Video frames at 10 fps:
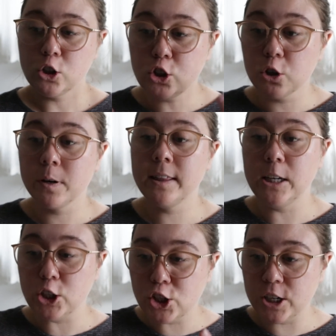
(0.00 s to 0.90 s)
during
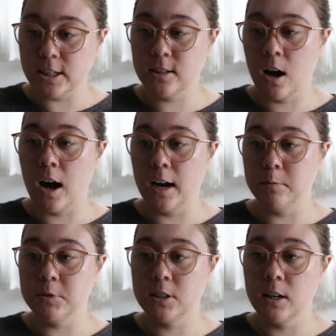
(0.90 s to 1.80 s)
these shitty
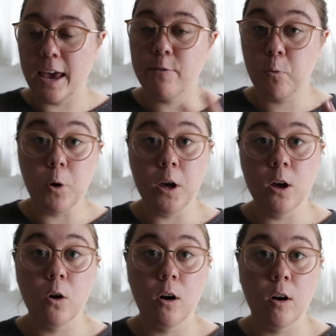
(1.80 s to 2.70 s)
times if
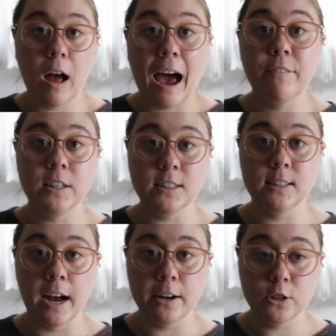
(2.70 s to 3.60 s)
we have the
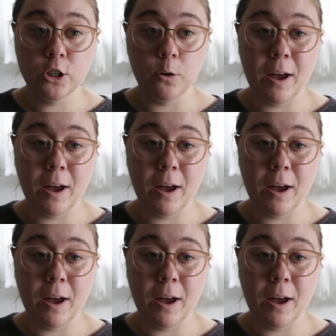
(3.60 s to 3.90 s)
desire to.